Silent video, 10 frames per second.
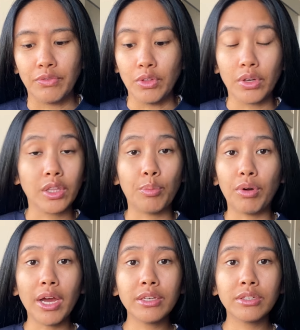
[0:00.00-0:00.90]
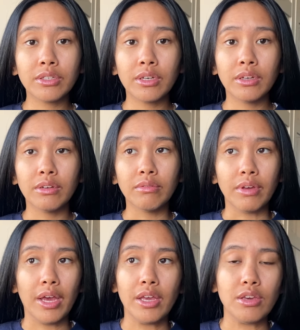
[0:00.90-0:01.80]
If you look at the price,
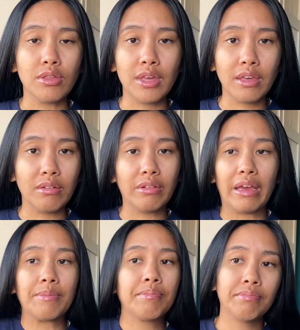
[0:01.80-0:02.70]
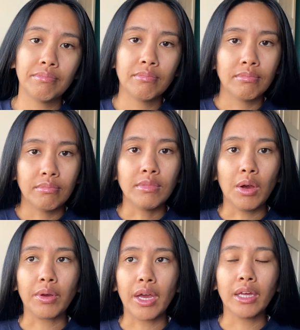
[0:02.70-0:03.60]
and you think you're like,
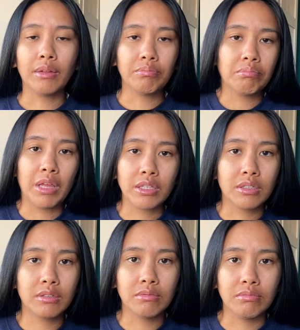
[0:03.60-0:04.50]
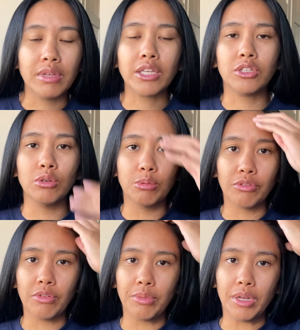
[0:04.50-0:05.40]
okay, that's that's doable
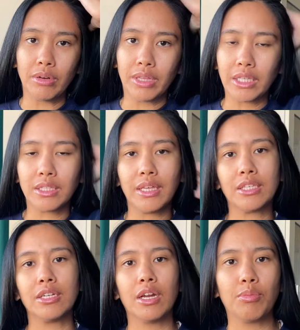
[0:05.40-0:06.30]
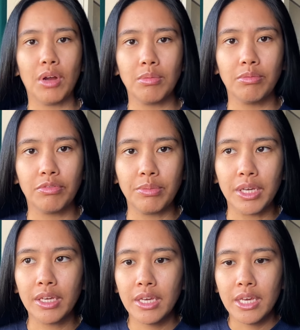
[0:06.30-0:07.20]
for me, or that's that's not a problem for
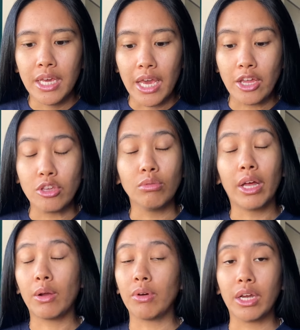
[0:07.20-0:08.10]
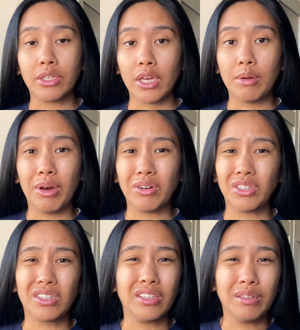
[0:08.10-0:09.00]
me, and you like what I said about it,
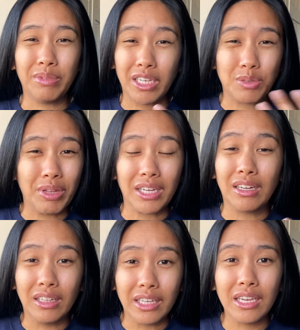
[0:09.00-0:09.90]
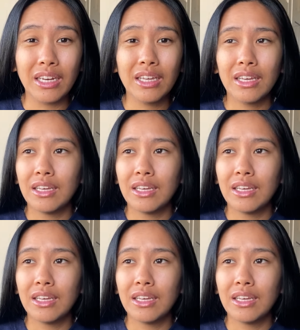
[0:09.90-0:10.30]
just clean, like smelling clean,